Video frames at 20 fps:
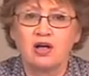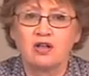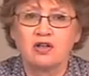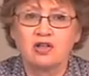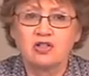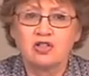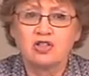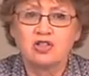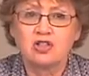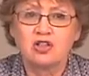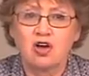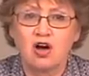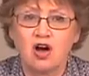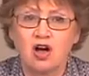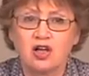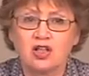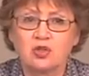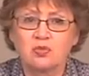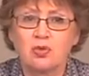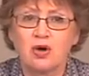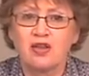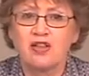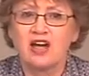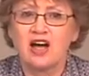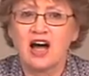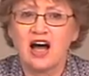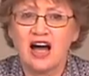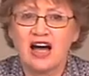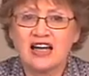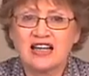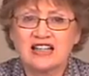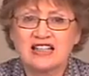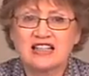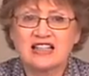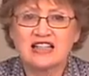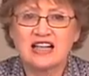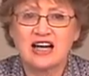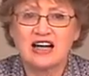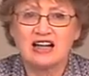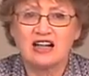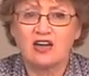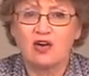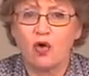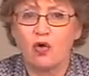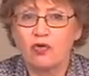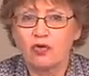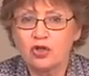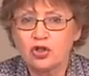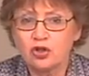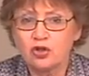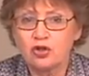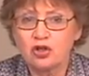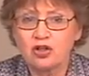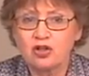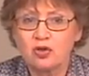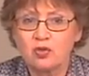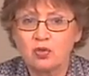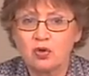This is caused by the eyes slightly overshooting the